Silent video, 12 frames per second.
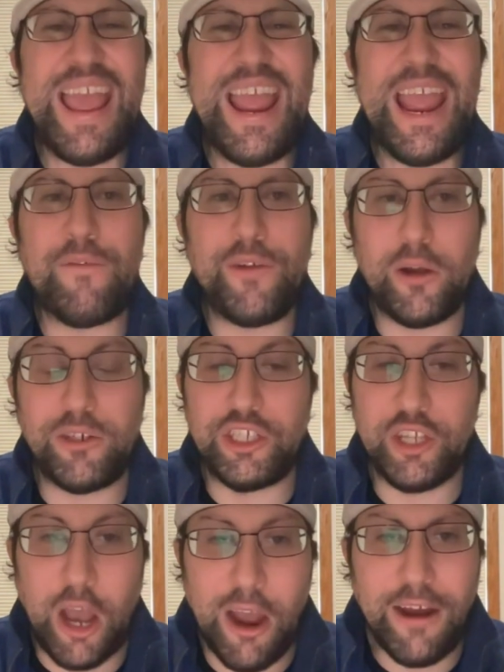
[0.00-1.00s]
If coaches
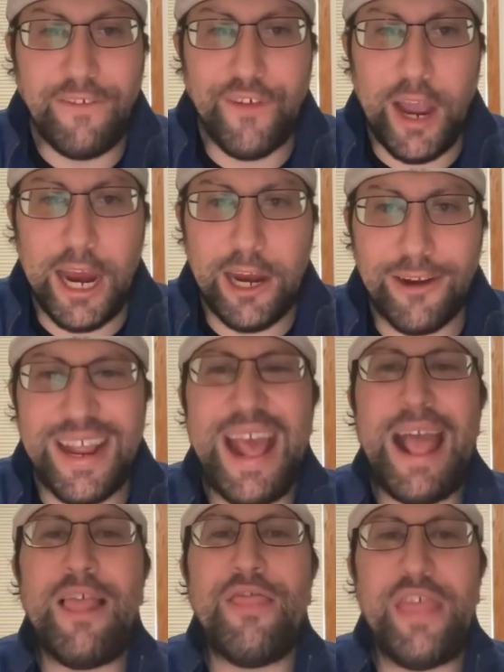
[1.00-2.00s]
are fired,
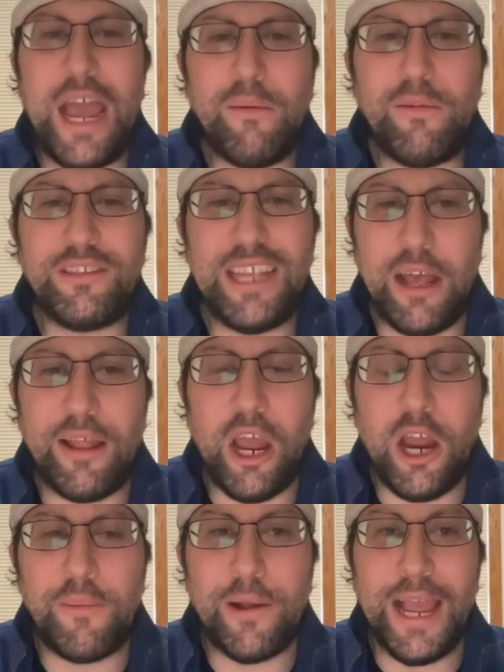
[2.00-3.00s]
that will tell
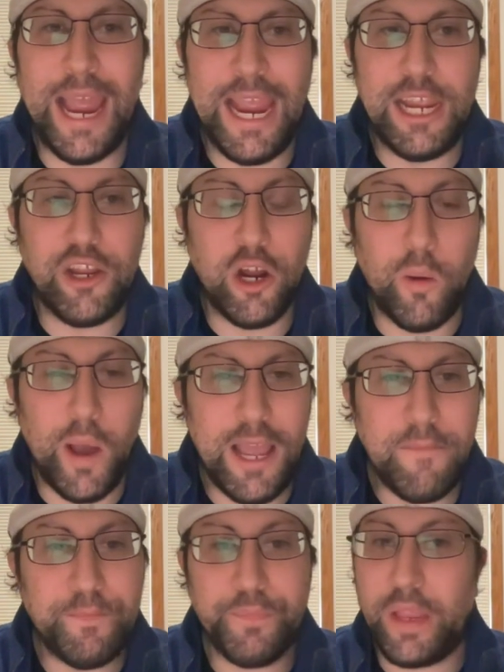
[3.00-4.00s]
Harbaugh, hey, you know what?
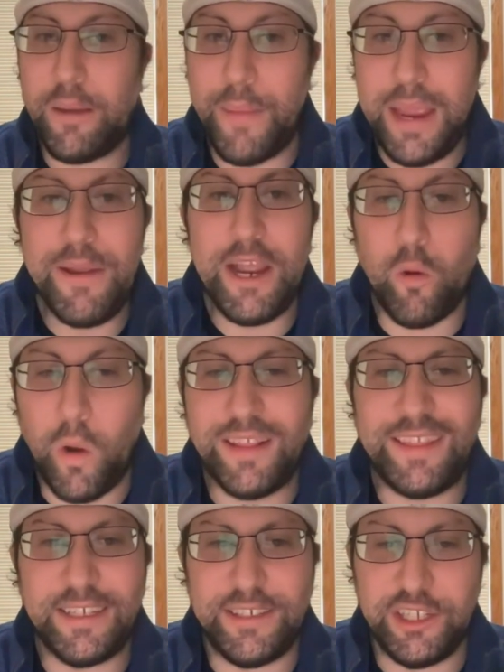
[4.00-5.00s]
Maybe I want
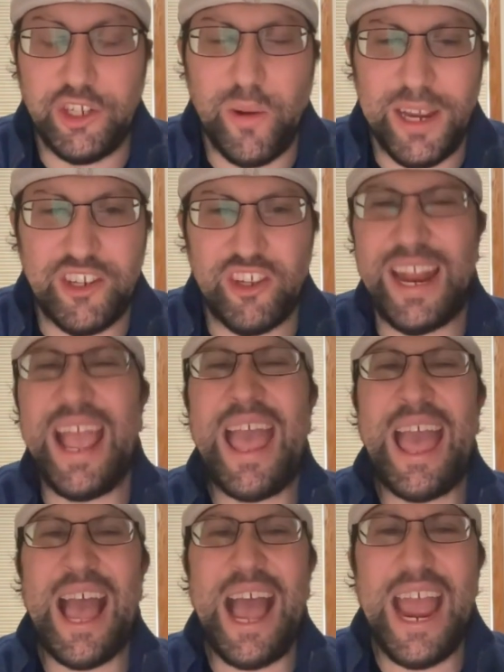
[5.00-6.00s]
this situation.
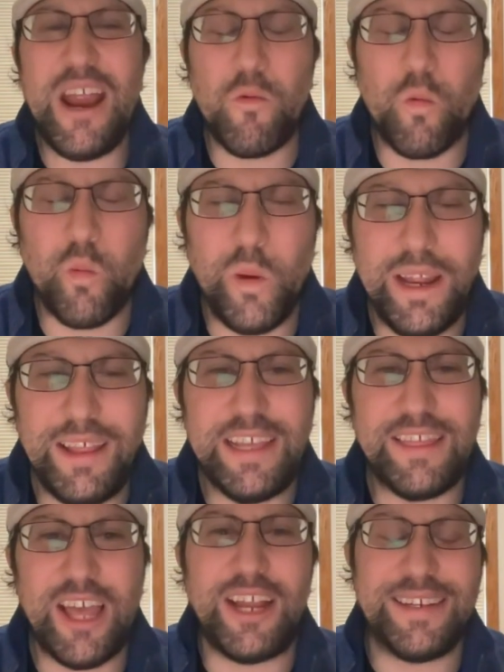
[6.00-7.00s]
I really
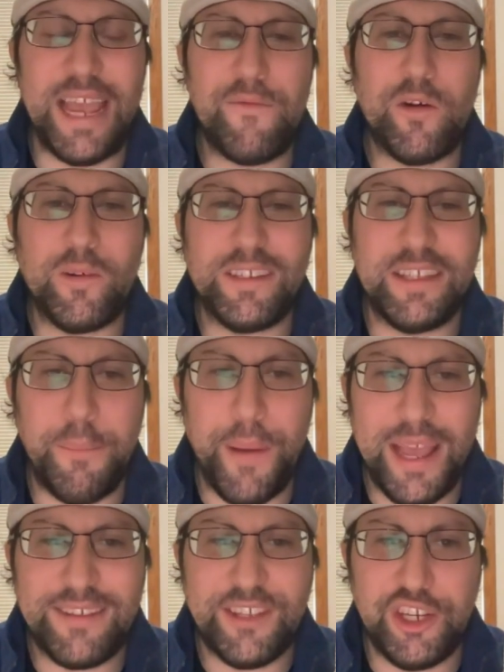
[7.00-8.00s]
thought Denver was the
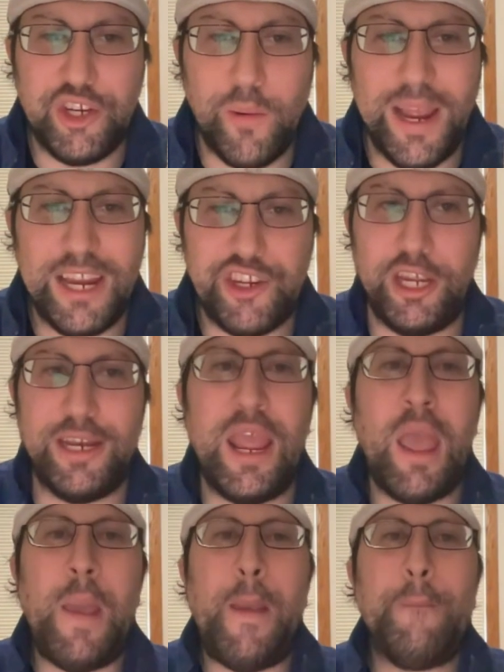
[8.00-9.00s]
best situation
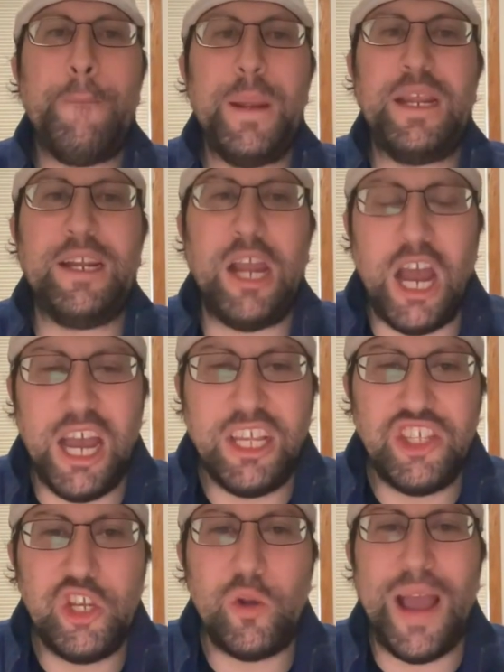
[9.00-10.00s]

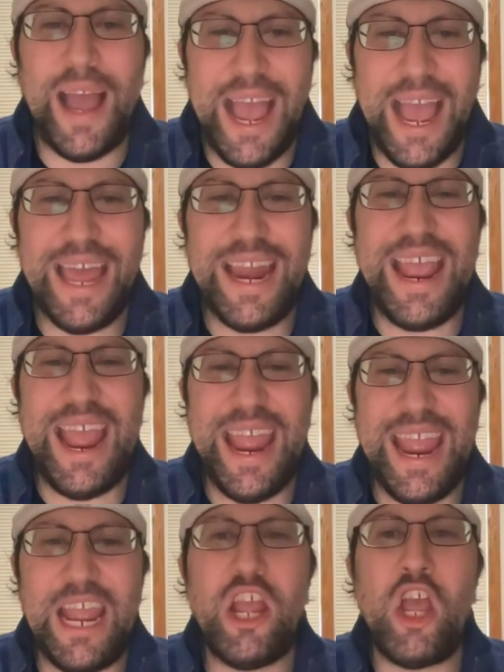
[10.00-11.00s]
because you had
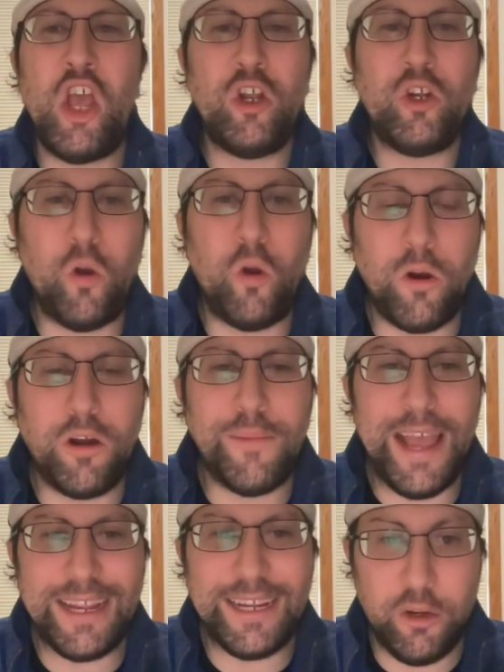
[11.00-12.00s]
a
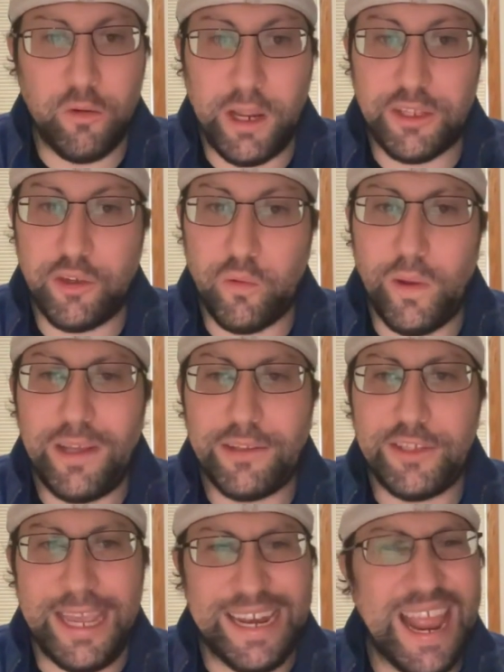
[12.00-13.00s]
quarterback in Russell
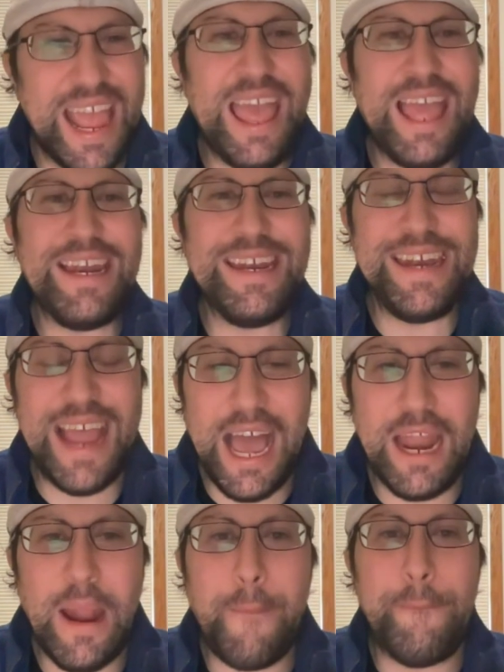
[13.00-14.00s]
Wilson.
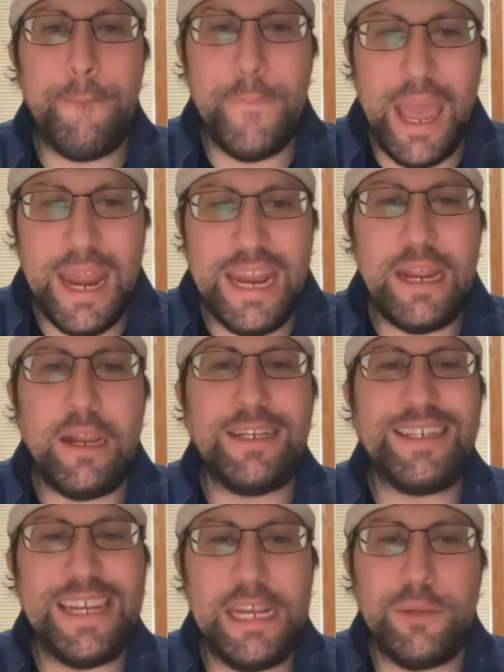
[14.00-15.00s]
Not many
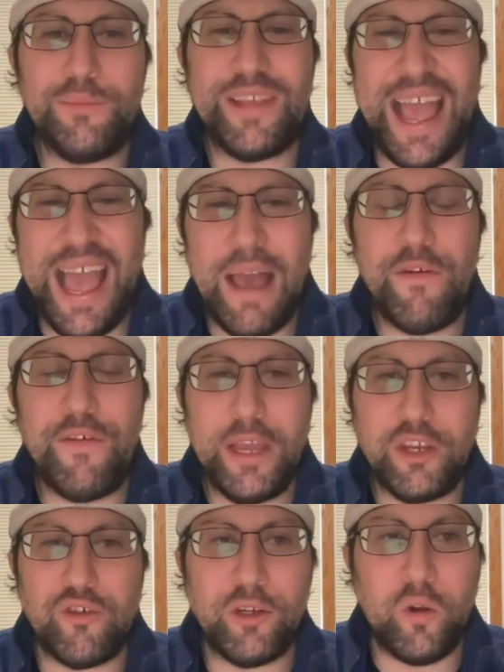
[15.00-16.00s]
teams have a
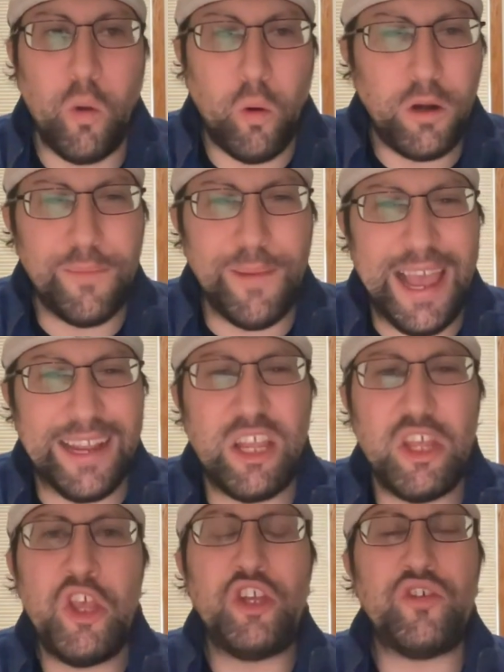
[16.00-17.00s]
veteran quarterback.
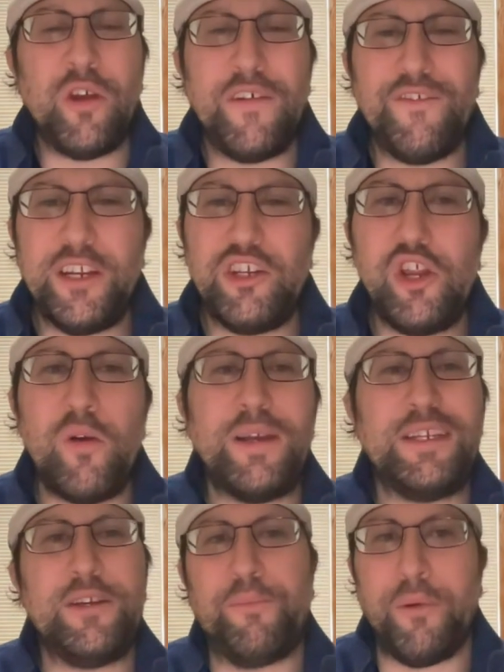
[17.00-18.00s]
So I figured, you know what,
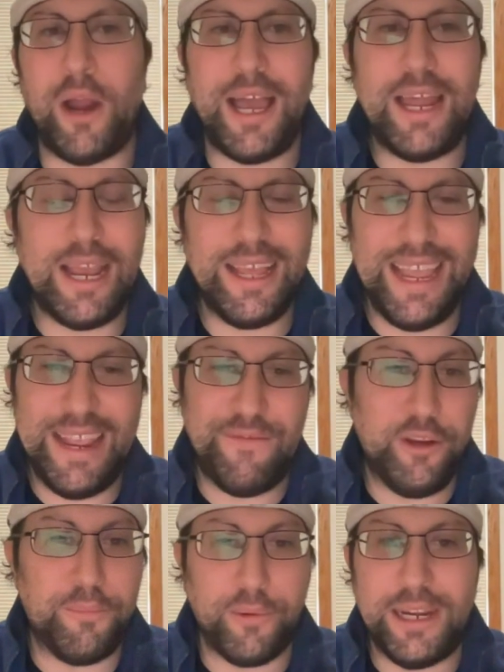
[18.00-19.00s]
you brought, if
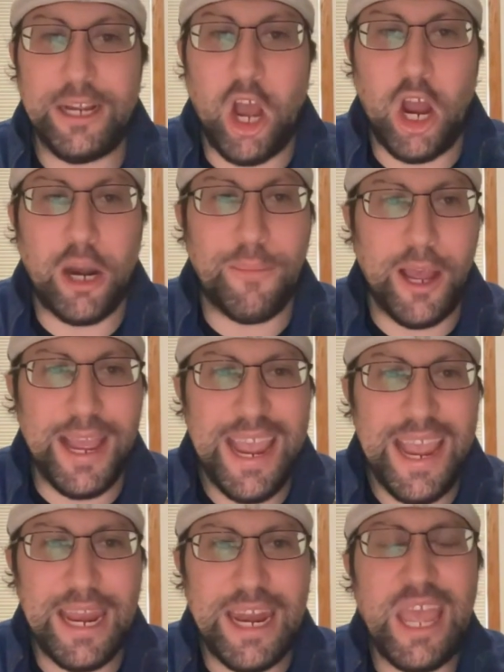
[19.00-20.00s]
you bring Harbaugh
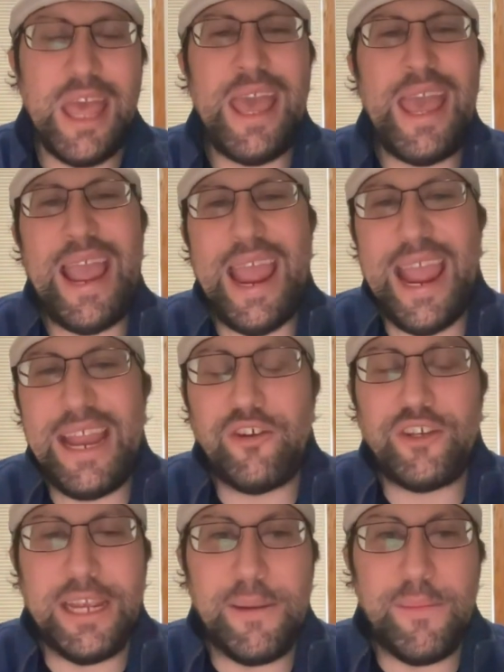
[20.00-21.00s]
in and you
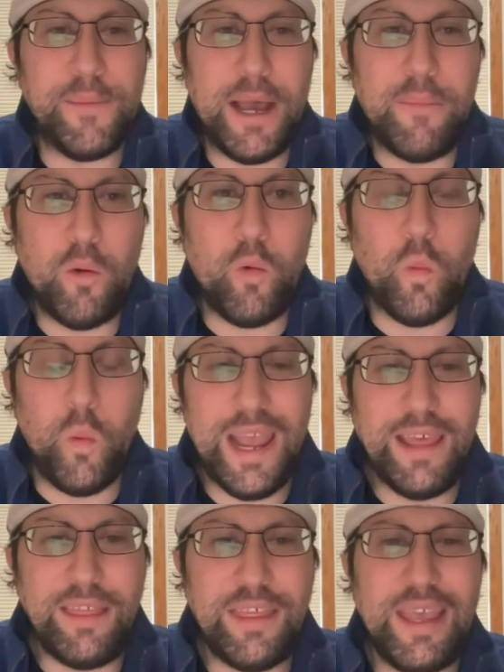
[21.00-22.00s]
team him up
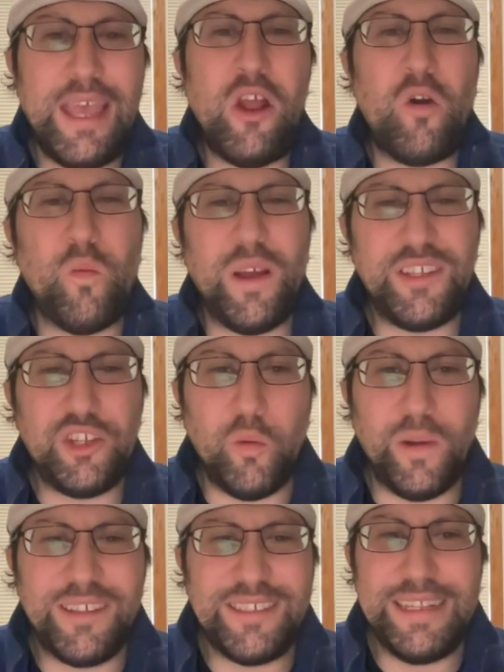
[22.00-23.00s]
with Russell
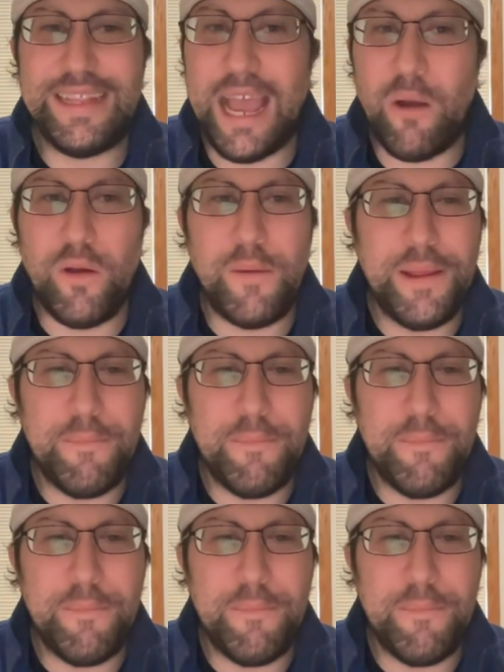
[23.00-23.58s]
Wilson, that would have been